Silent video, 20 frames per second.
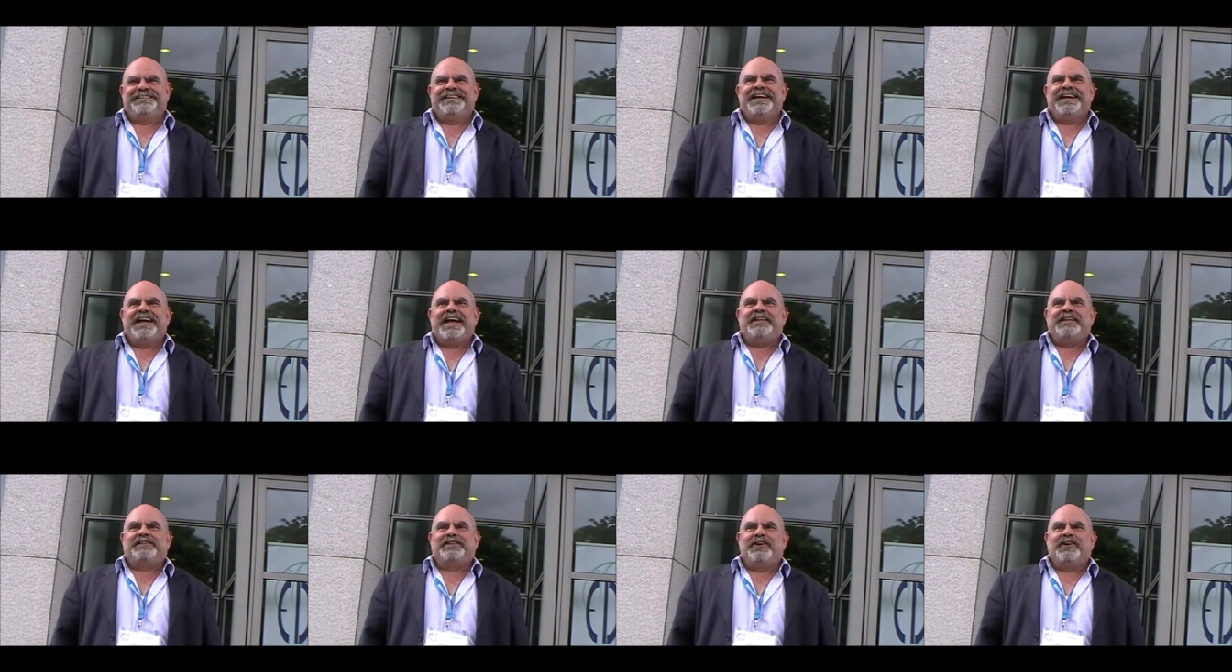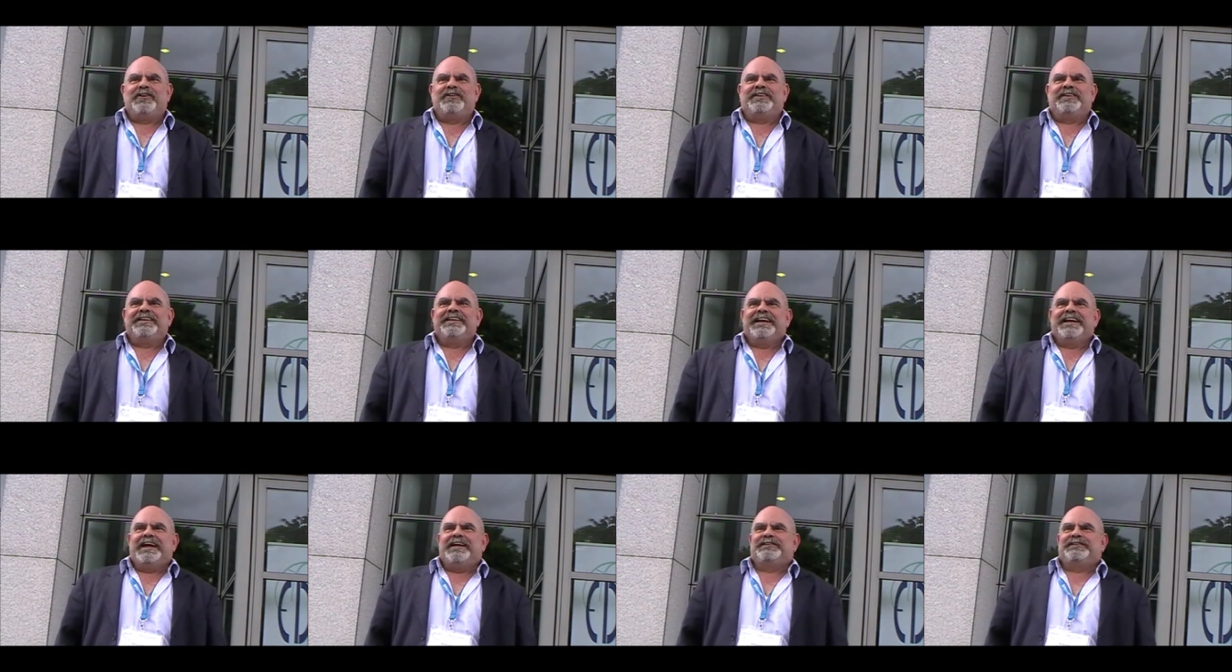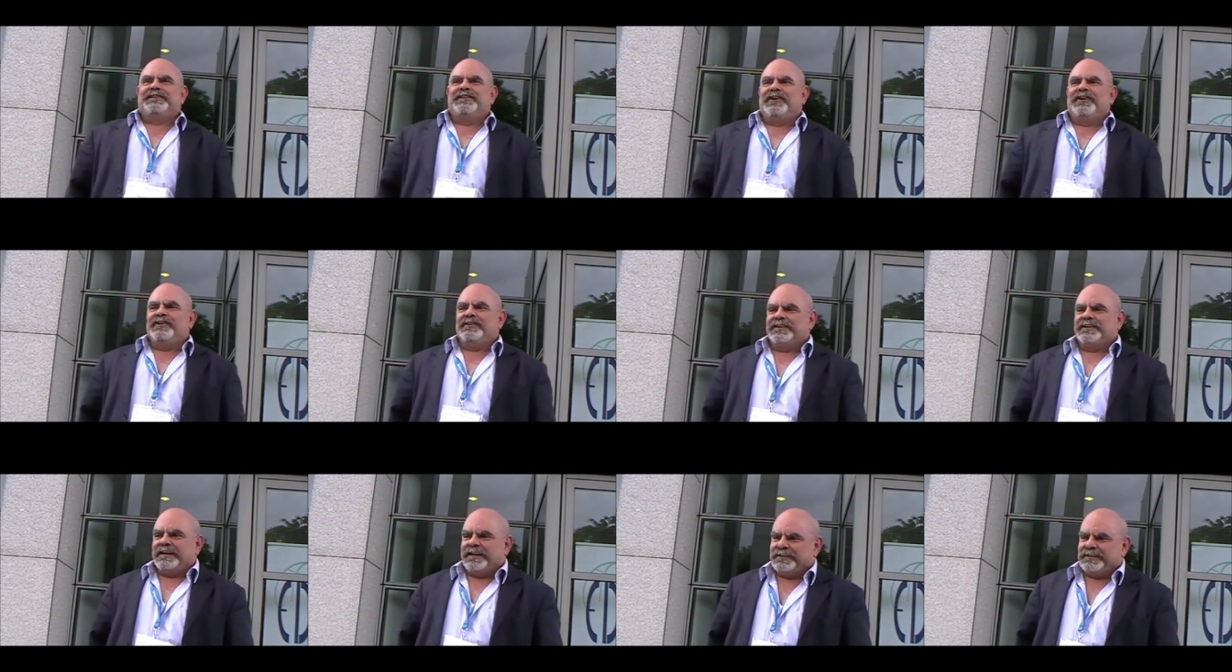What a as pity. long as
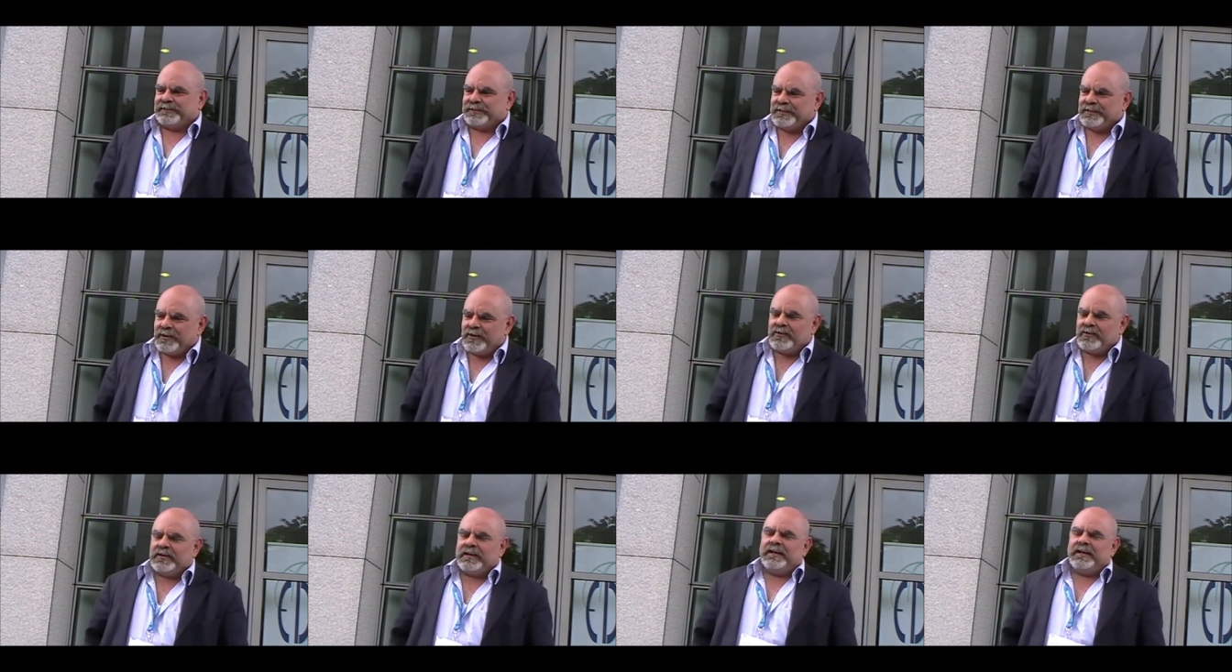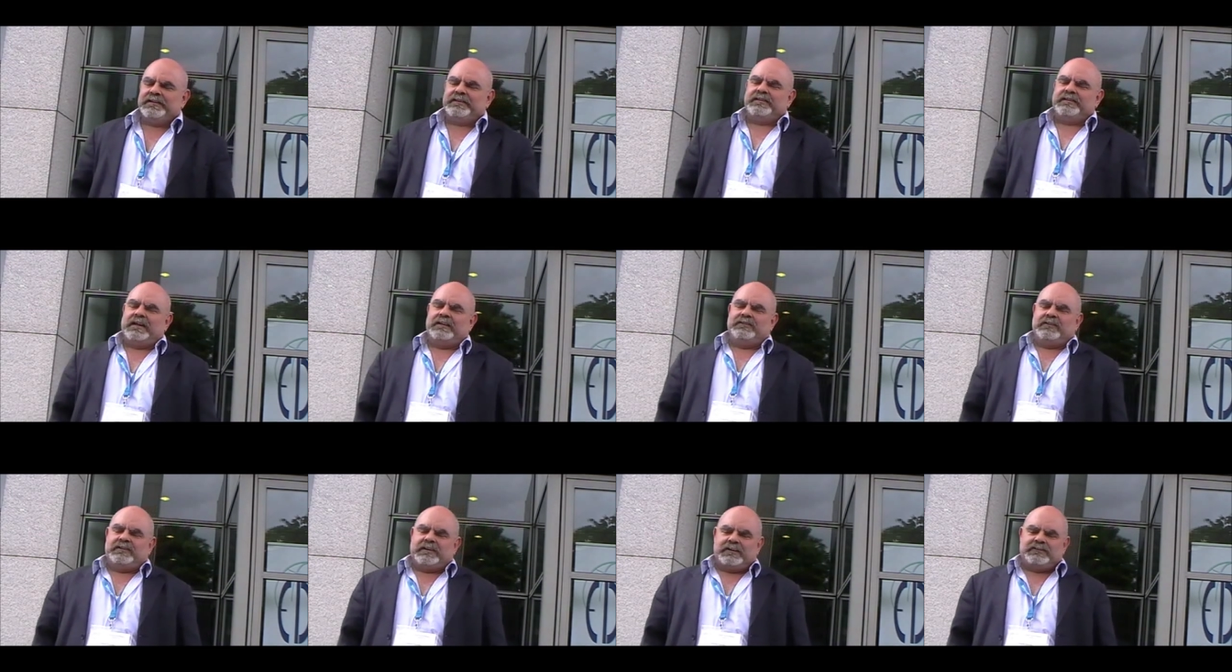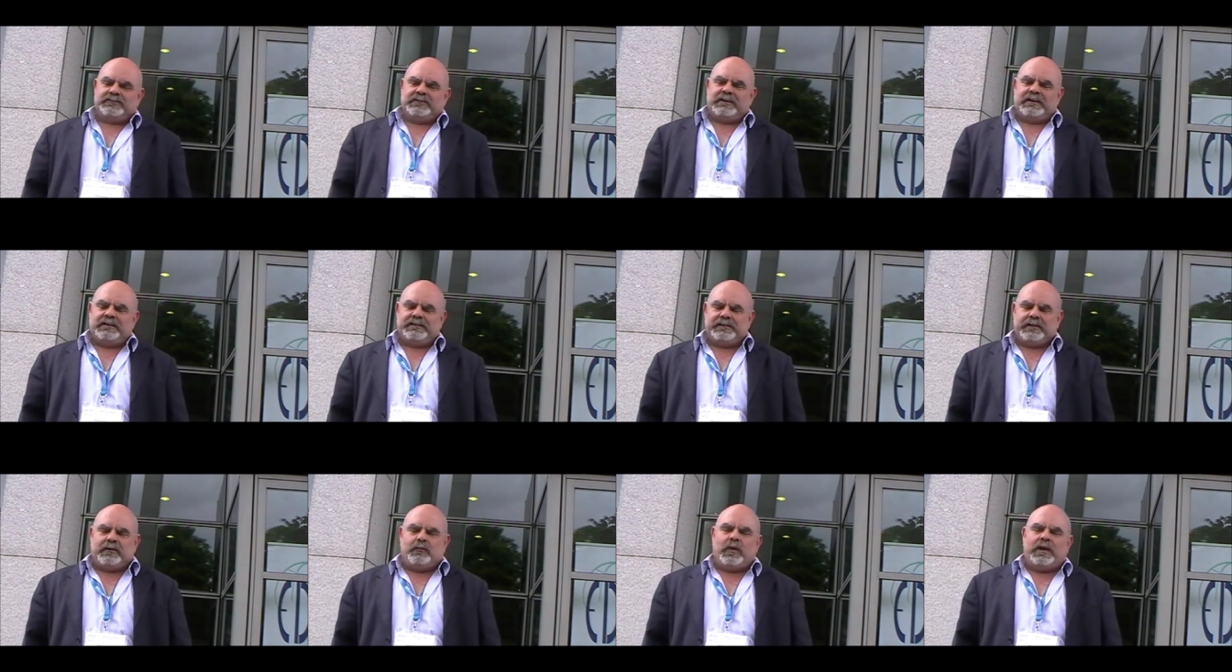long as long as education
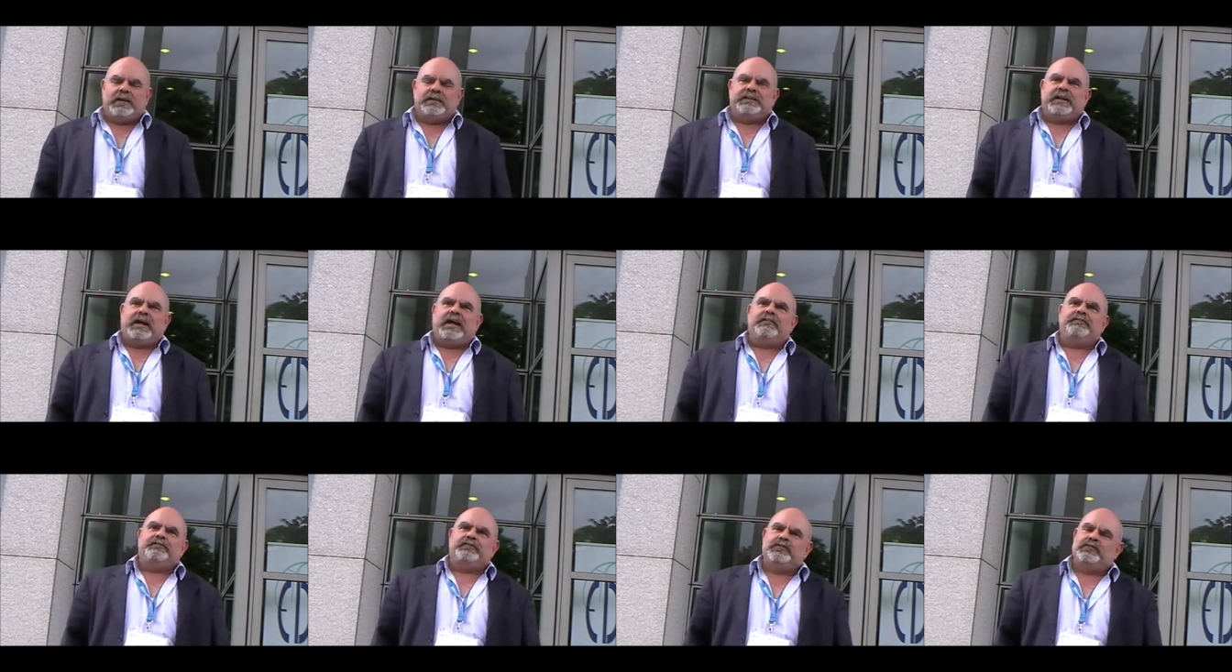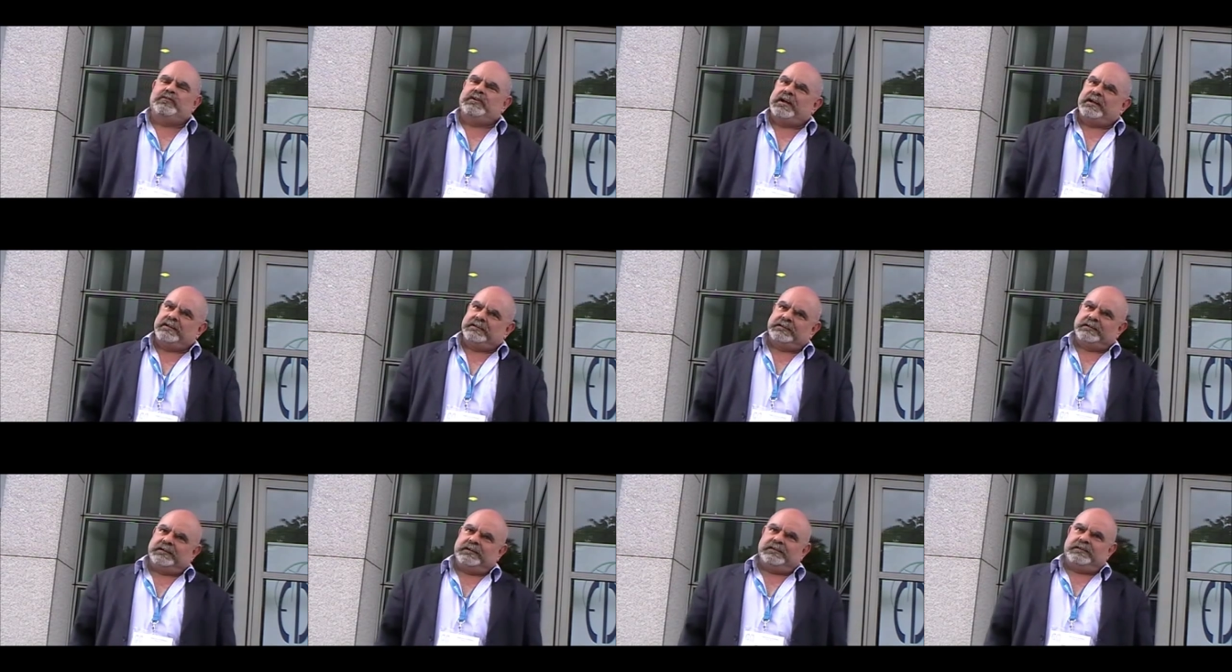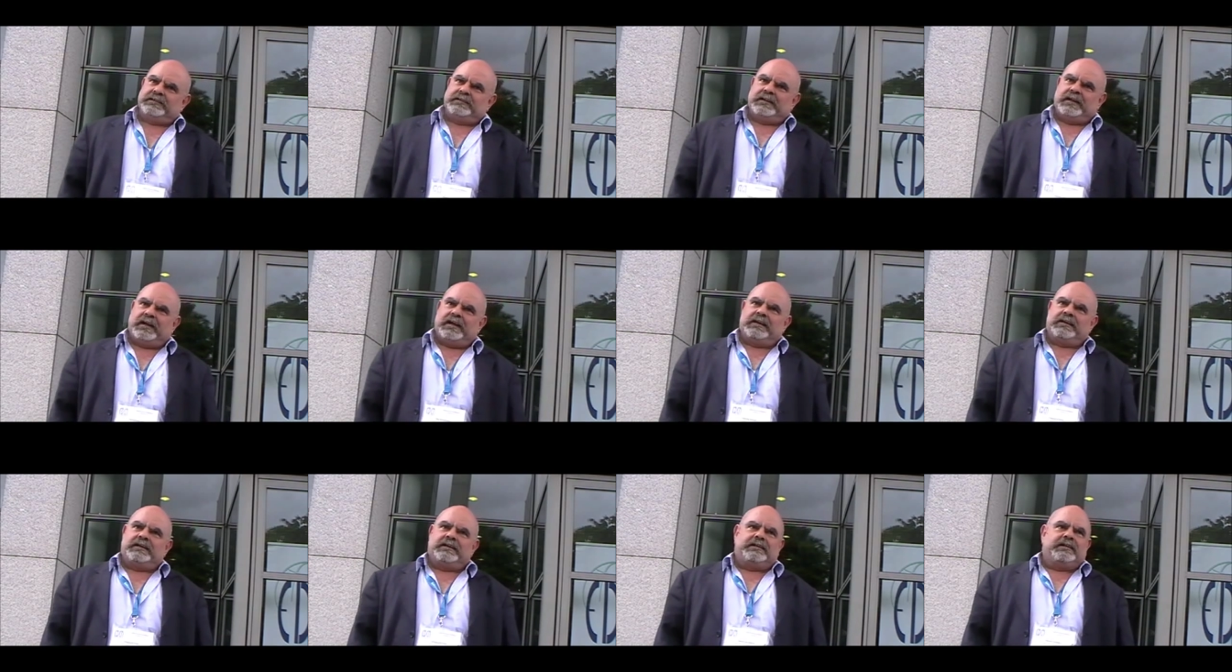has well, there are few countries
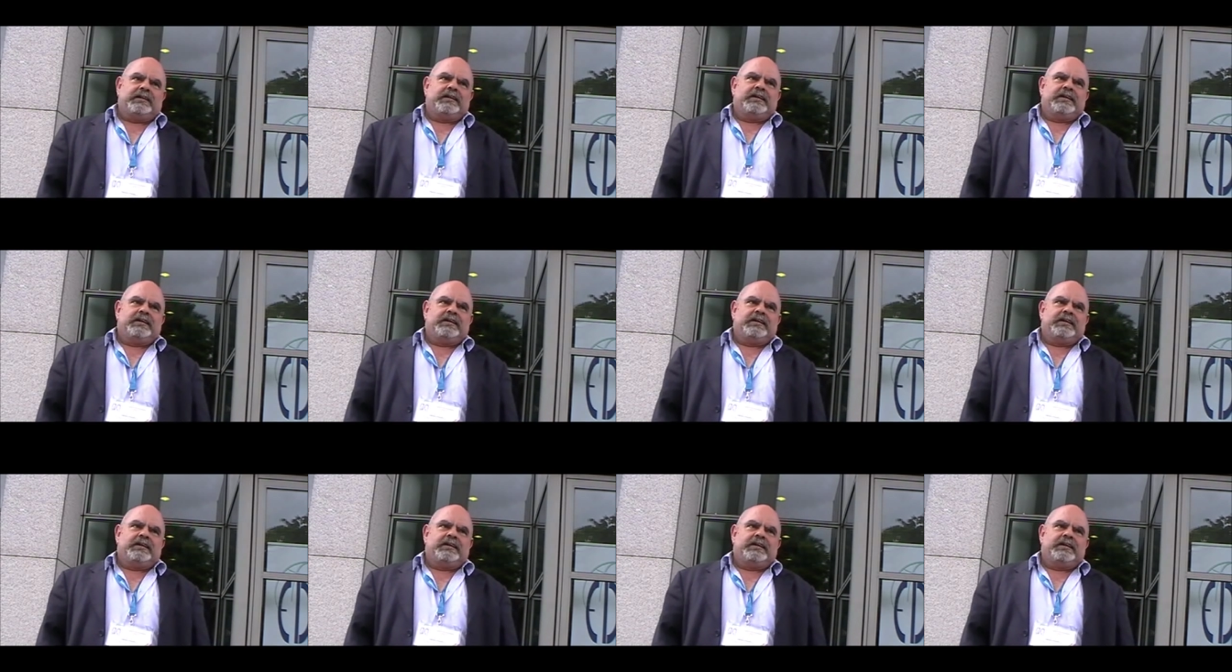like